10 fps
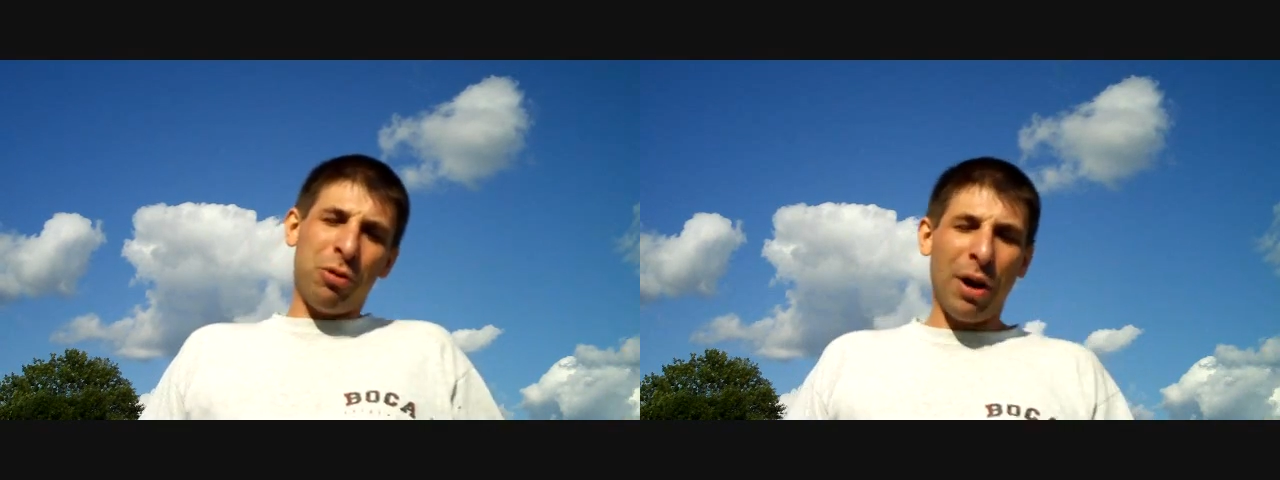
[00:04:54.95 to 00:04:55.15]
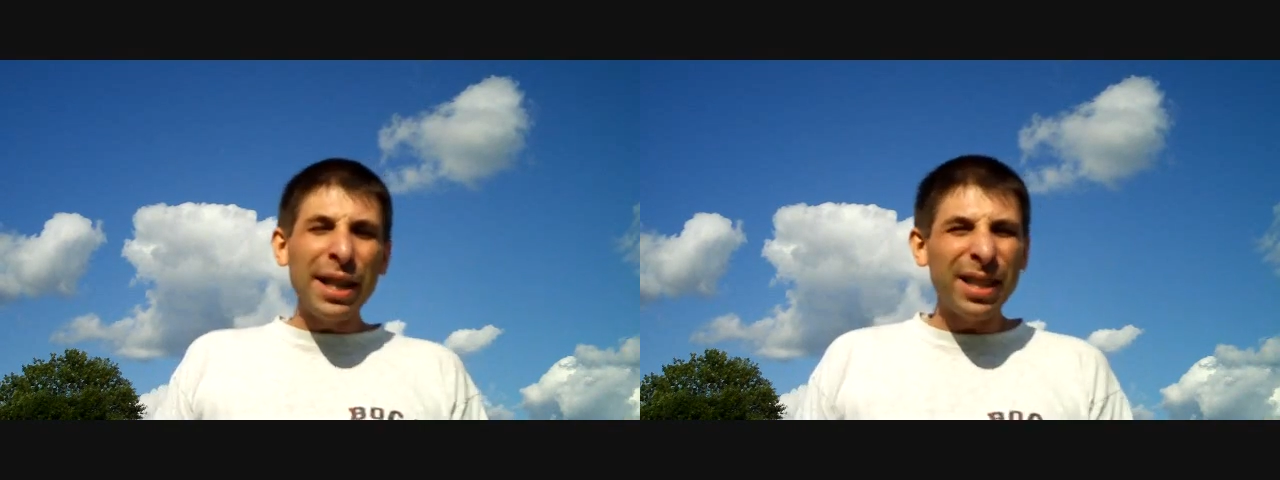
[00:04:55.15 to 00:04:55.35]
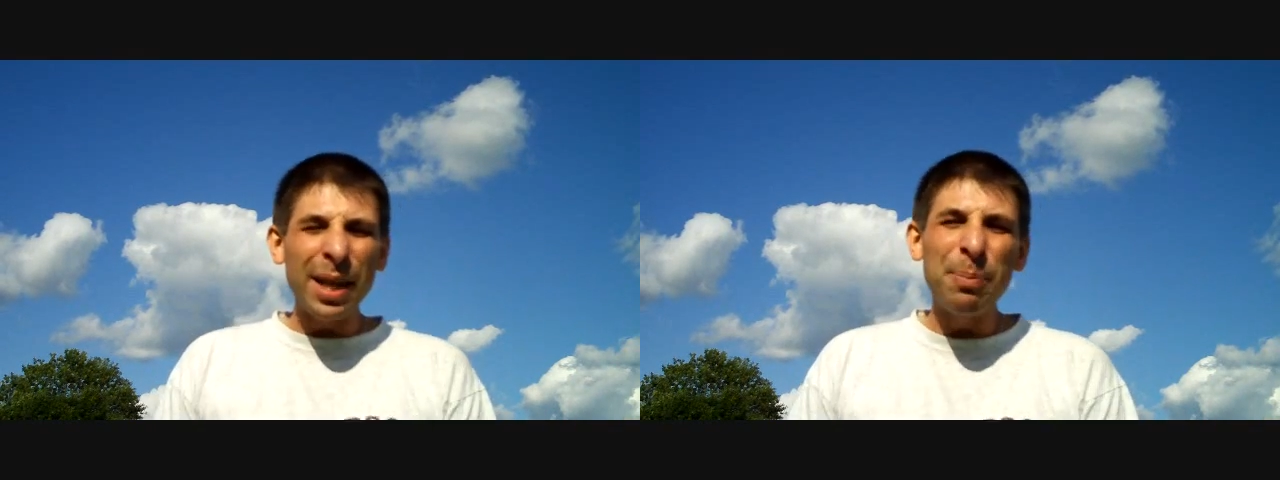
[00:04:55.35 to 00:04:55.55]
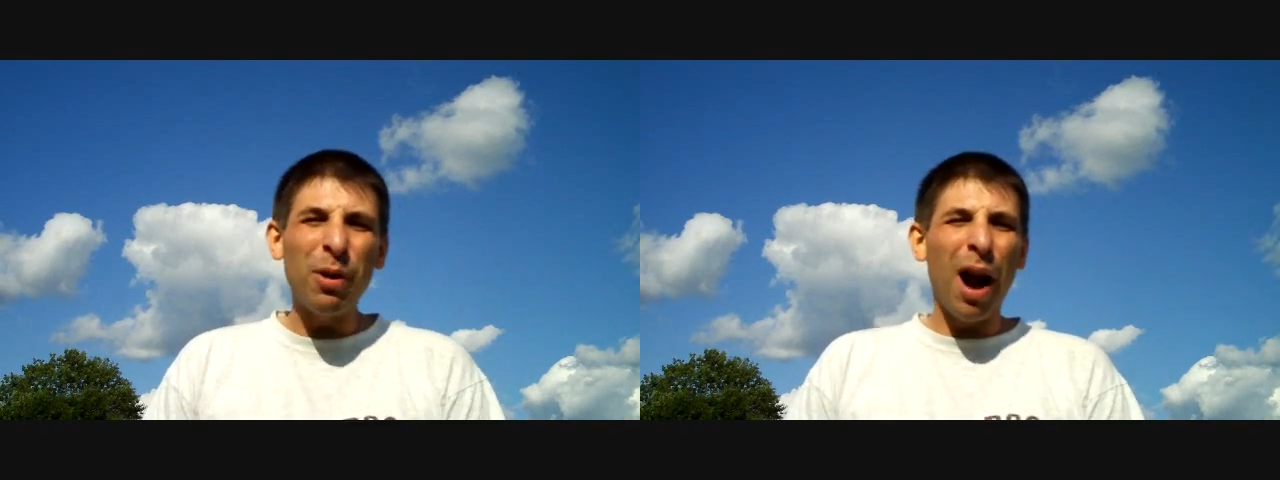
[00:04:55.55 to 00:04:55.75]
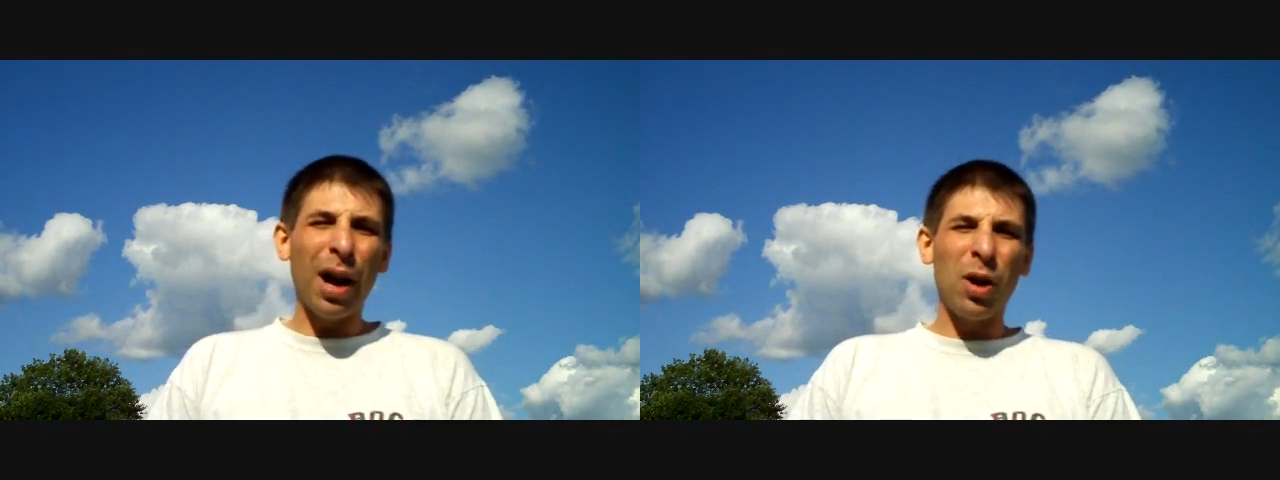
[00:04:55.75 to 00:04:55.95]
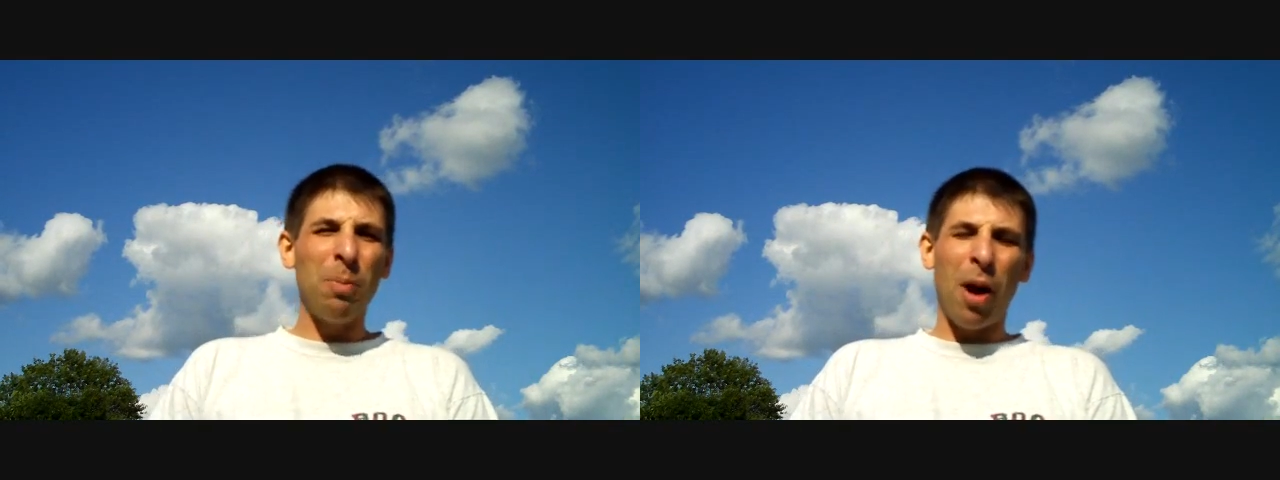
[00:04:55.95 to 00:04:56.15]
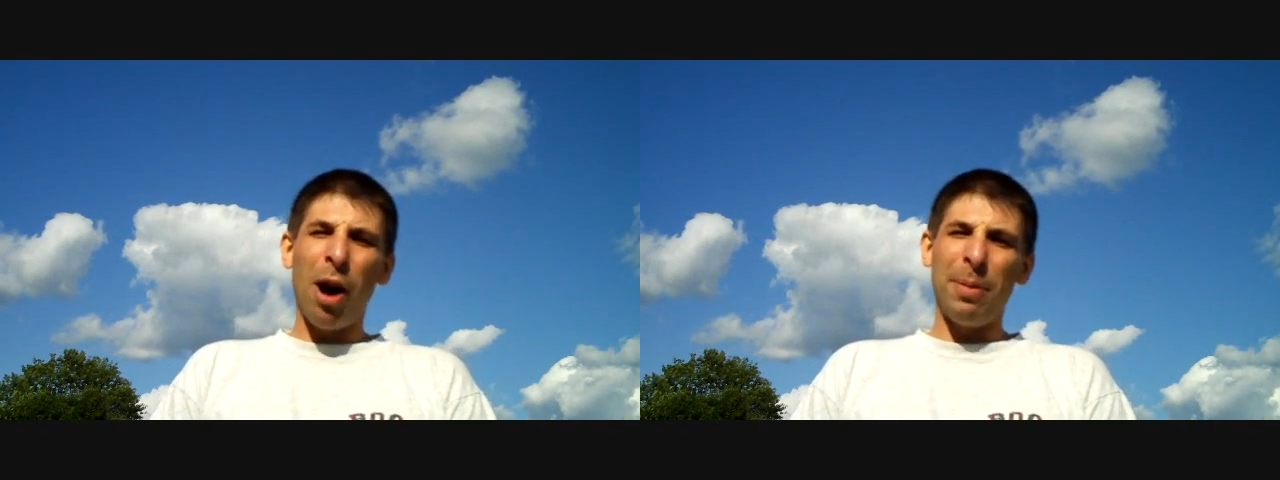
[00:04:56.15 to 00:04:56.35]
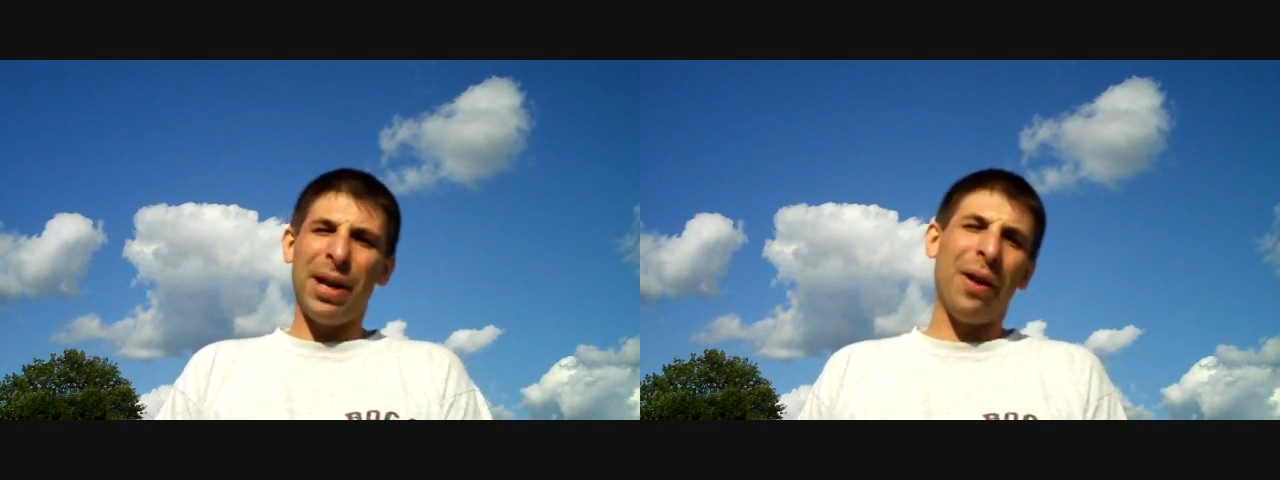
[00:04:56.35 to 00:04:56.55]
President Barack
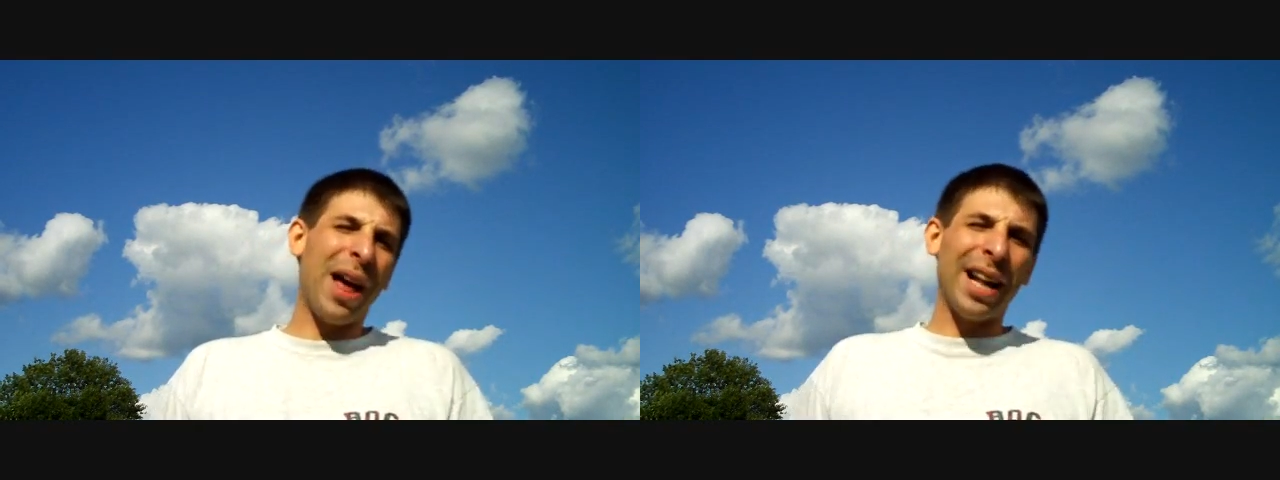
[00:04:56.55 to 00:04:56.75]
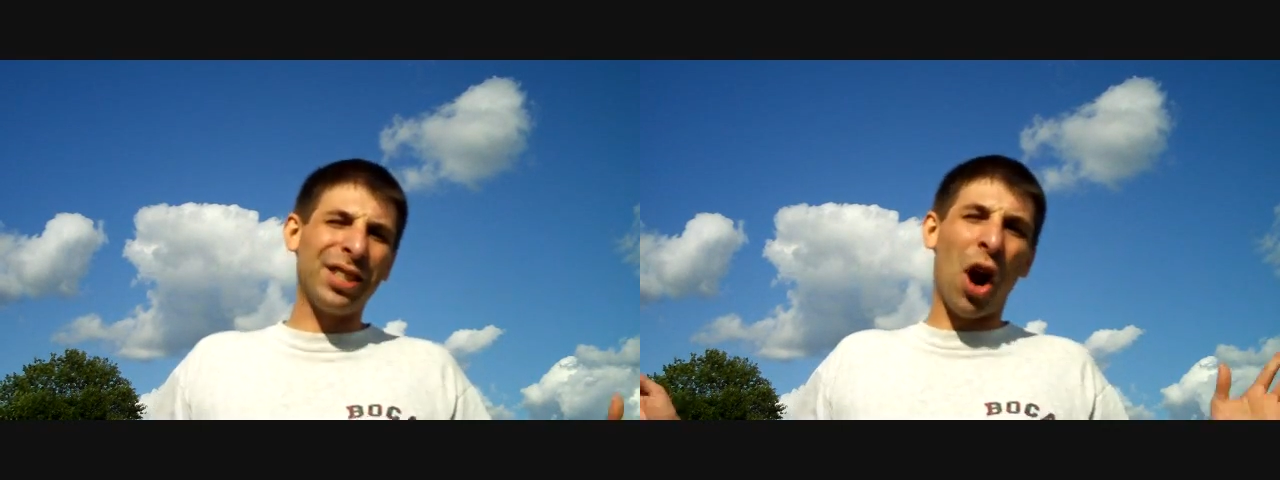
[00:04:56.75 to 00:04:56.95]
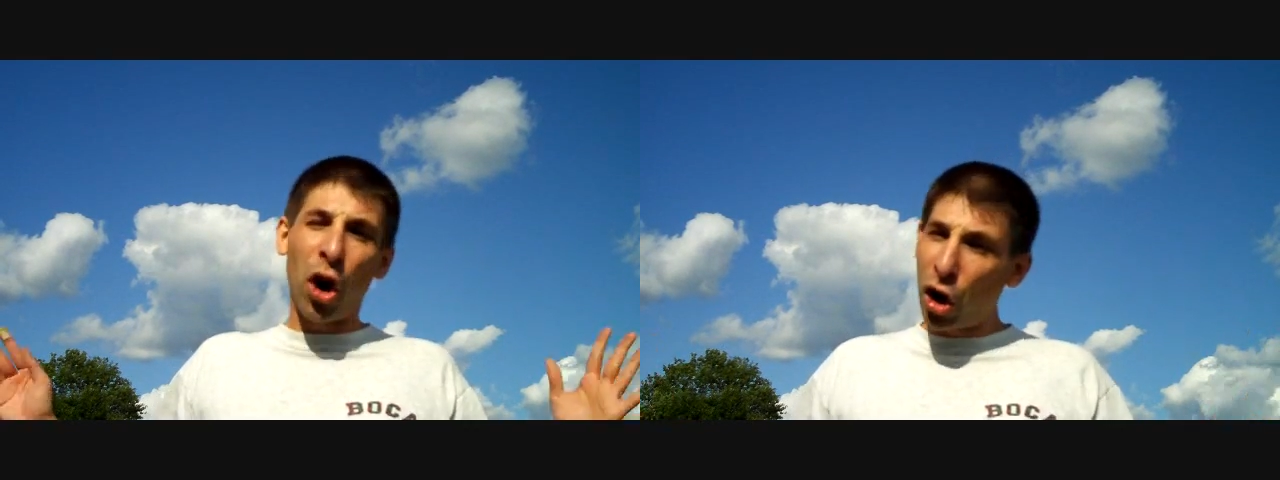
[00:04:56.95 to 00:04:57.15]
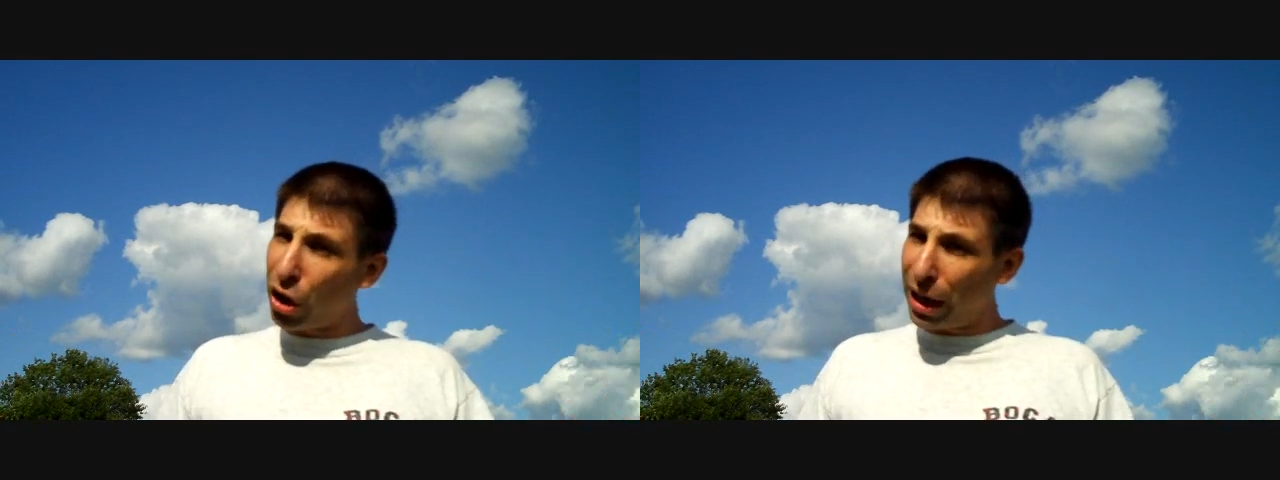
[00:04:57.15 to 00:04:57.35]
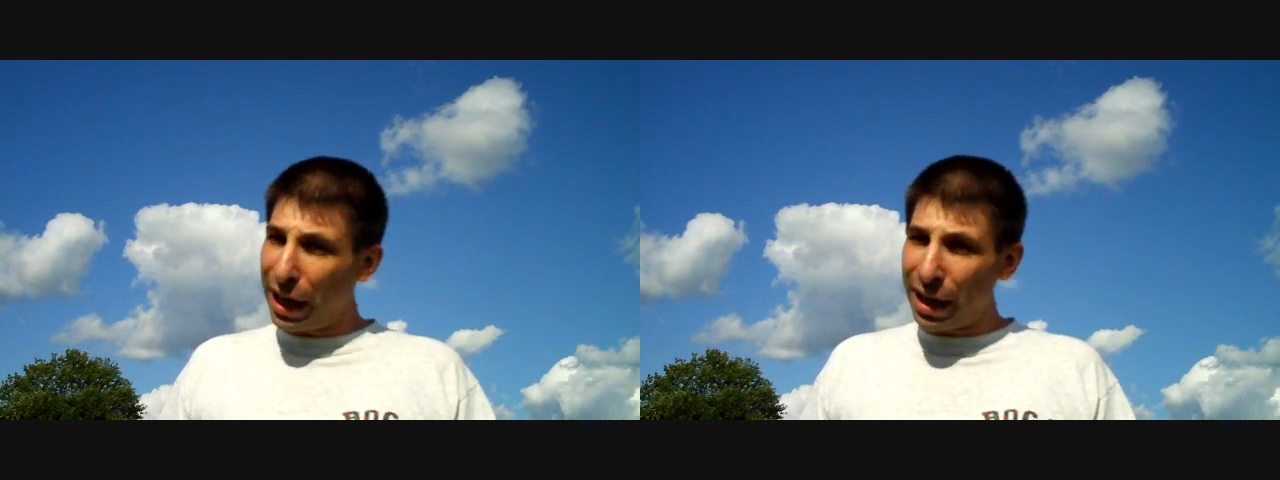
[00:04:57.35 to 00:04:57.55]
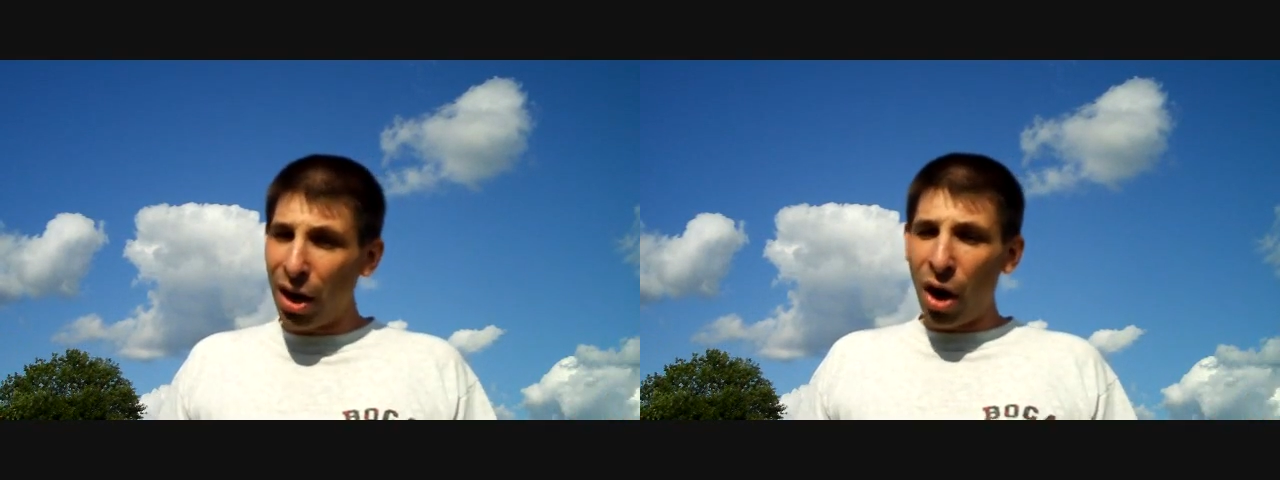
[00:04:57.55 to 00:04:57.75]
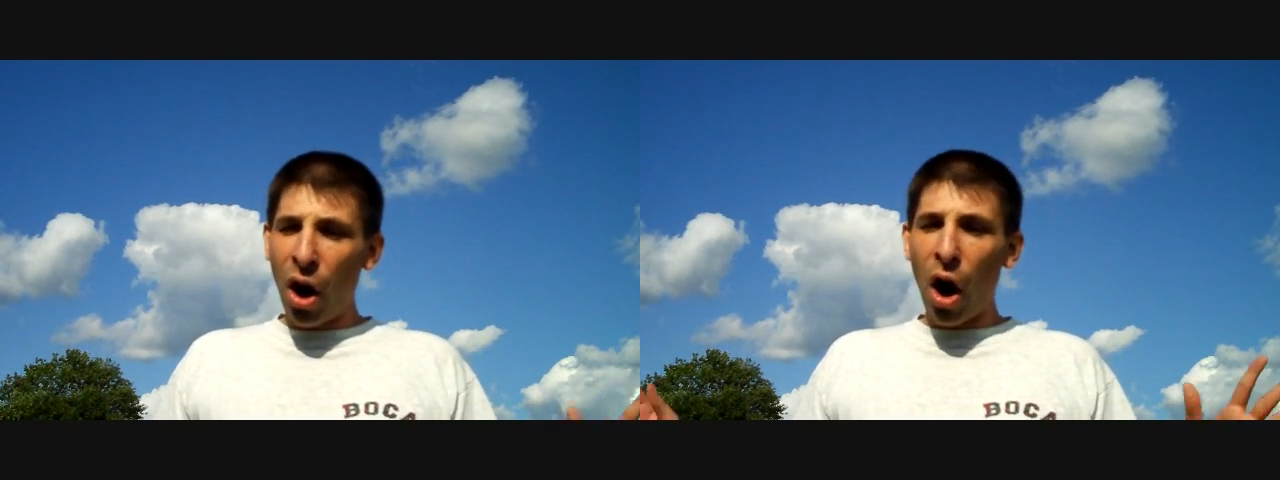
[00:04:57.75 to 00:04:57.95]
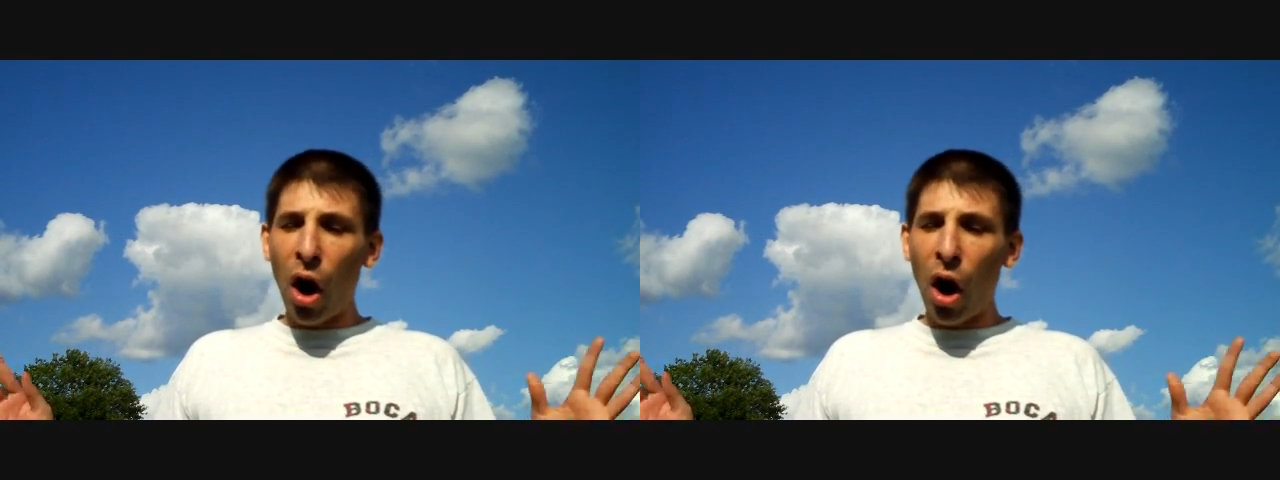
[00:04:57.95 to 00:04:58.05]
Obama. Now that's early